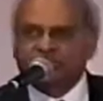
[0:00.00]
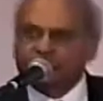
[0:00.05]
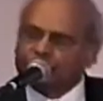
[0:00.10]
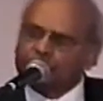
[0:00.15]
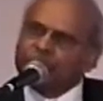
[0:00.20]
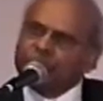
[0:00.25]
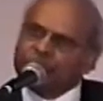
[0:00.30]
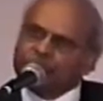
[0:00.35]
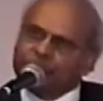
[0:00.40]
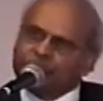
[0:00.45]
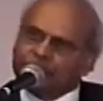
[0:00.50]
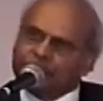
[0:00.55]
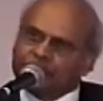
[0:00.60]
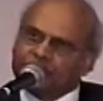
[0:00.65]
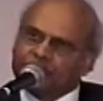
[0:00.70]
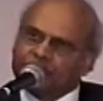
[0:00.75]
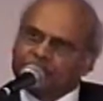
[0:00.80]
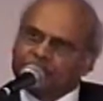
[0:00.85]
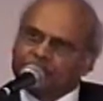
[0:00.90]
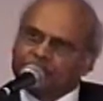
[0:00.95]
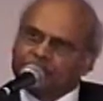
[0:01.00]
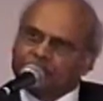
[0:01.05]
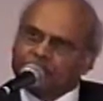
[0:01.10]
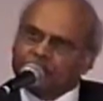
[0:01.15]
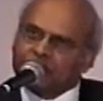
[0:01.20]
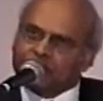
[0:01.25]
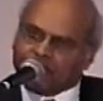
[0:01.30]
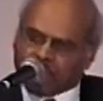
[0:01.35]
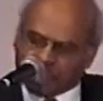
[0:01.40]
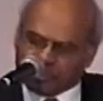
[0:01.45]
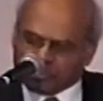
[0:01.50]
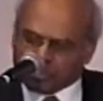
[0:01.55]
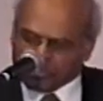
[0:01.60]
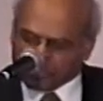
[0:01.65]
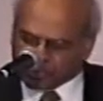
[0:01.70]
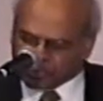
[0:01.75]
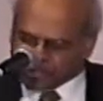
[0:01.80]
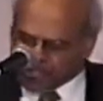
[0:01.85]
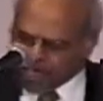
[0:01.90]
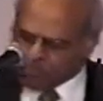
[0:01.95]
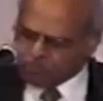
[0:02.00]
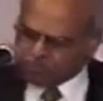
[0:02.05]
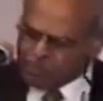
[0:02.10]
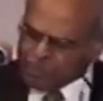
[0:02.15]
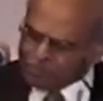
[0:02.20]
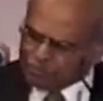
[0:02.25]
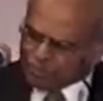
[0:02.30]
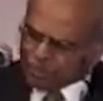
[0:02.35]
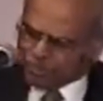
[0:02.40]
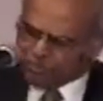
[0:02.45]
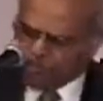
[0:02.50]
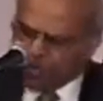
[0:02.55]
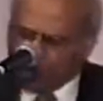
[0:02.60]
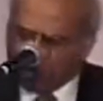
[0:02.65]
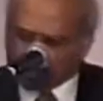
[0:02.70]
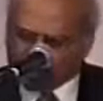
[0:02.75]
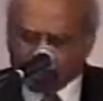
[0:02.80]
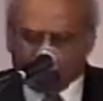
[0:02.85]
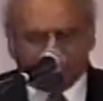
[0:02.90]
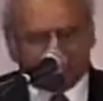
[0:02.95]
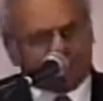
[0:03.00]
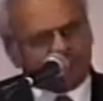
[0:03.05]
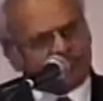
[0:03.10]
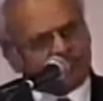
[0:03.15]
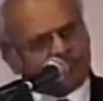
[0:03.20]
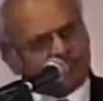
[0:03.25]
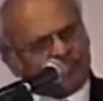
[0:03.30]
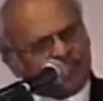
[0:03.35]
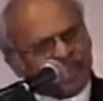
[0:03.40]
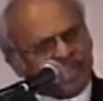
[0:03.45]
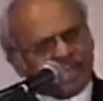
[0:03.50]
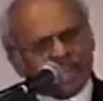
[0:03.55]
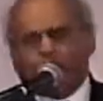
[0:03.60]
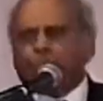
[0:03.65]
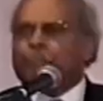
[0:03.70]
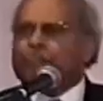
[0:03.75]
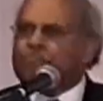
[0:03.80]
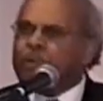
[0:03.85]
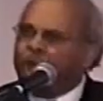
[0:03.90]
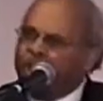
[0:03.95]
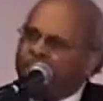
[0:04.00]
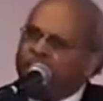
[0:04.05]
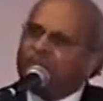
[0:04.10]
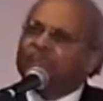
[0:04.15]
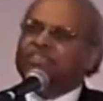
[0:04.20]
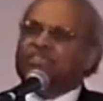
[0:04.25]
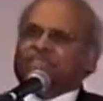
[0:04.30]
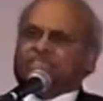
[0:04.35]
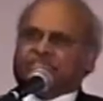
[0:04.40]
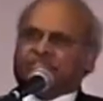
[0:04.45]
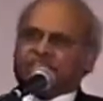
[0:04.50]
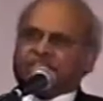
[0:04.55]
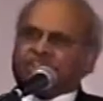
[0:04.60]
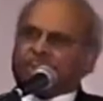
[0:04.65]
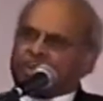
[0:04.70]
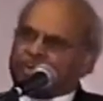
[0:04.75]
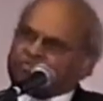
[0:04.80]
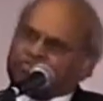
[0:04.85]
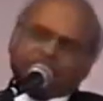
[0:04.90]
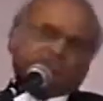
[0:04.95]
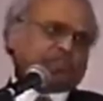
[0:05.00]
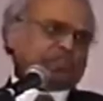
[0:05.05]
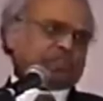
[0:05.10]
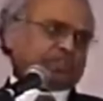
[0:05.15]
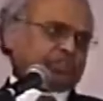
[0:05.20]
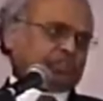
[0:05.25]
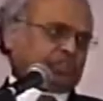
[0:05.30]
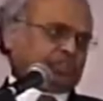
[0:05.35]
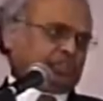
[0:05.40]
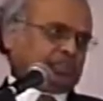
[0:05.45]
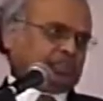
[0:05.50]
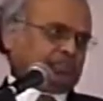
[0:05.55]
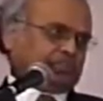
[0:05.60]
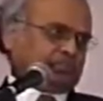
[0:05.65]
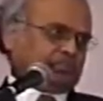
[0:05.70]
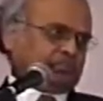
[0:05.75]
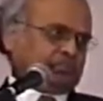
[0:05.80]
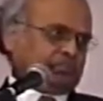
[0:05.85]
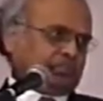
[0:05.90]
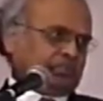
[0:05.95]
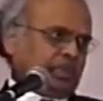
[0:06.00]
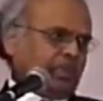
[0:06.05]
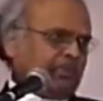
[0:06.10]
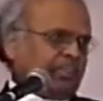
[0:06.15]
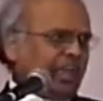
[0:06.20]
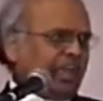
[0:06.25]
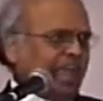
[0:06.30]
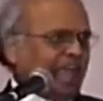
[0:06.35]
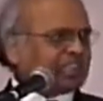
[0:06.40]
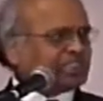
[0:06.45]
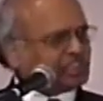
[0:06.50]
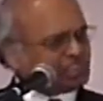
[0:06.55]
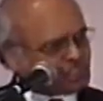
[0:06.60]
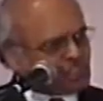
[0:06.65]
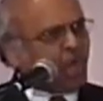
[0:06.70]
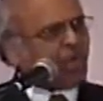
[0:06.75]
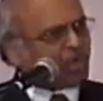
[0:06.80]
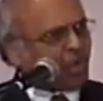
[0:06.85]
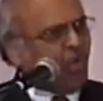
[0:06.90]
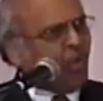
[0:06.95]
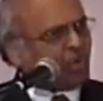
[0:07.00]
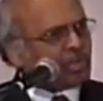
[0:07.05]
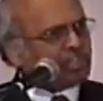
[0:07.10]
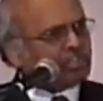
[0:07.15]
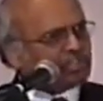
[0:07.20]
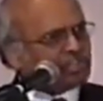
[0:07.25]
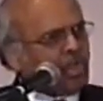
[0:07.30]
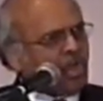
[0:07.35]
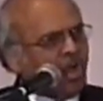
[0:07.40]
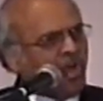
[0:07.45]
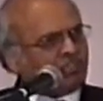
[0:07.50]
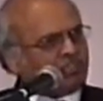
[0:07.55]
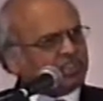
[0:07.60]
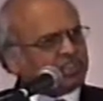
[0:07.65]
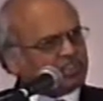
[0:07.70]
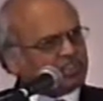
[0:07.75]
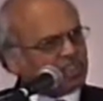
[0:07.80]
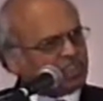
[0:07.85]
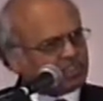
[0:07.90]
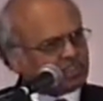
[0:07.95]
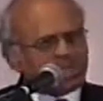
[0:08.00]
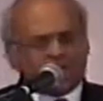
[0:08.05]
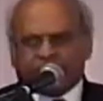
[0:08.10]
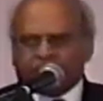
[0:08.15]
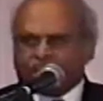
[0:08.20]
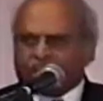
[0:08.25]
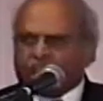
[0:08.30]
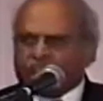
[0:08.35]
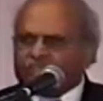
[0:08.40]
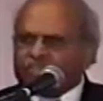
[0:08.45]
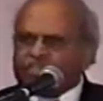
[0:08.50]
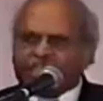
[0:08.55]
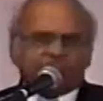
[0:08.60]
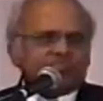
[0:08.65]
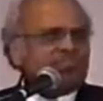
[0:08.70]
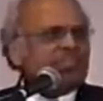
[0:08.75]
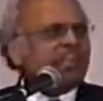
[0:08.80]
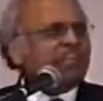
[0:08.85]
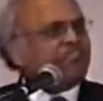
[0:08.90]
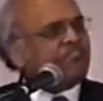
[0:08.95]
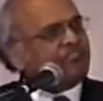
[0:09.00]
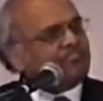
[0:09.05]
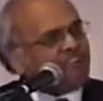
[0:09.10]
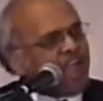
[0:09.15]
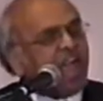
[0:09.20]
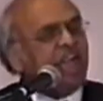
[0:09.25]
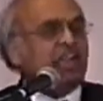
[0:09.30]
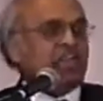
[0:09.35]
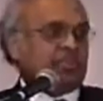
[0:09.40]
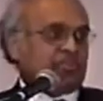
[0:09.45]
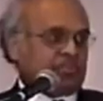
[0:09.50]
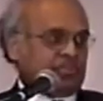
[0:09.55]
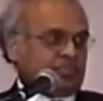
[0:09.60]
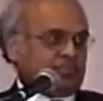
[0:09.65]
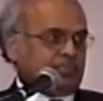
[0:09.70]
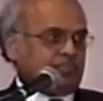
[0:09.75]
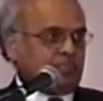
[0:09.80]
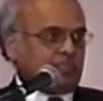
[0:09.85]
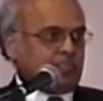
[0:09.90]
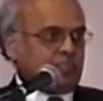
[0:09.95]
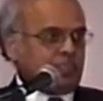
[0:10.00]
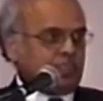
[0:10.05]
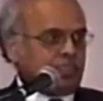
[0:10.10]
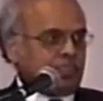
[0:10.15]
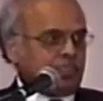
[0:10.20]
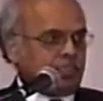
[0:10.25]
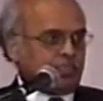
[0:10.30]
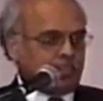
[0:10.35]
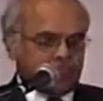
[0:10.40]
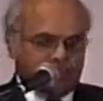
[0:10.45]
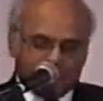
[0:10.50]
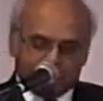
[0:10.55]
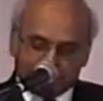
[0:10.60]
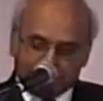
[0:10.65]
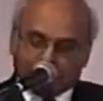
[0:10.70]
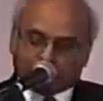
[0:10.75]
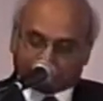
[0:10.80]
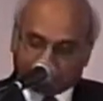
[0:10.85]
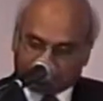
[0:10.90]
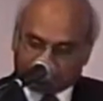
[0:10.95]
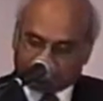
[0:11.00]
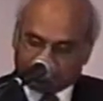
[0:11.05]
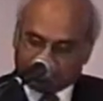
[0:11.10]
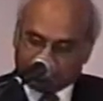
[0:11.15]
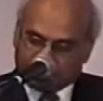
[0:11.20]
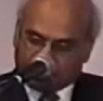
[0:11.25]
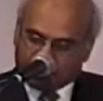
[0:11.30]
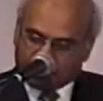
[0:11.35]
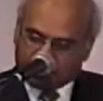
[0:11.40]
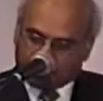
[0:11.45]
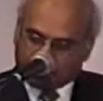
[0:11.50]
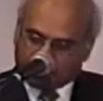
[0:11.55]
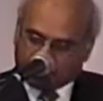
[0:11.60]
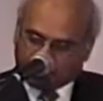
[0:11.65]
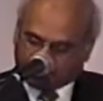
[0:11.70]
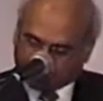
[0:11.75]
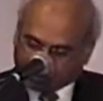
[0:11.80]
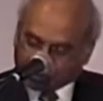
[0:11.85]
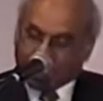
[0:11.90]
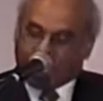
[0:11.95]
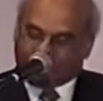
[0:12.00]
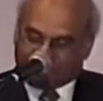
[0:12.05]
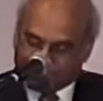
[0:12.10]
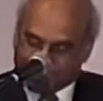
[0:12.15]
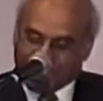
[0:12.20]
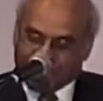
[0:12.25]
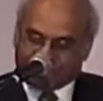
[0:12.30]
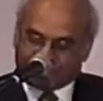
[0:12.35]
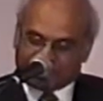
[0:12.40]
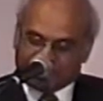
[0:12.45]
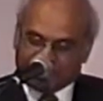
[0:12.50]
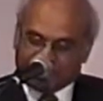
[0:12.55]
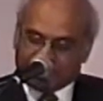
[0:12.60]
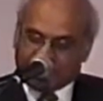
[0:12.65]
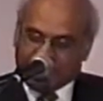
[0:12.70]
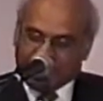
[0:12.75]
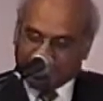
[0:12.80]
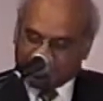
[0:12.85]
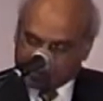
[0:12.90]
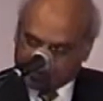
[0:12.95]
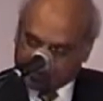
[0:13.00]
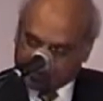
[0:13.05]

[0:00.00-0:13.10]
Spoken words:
the way to do it. And when you get people involved, they feel a part of the church. They're like stockholders of the church. They feel valued. And Moses was taught that at the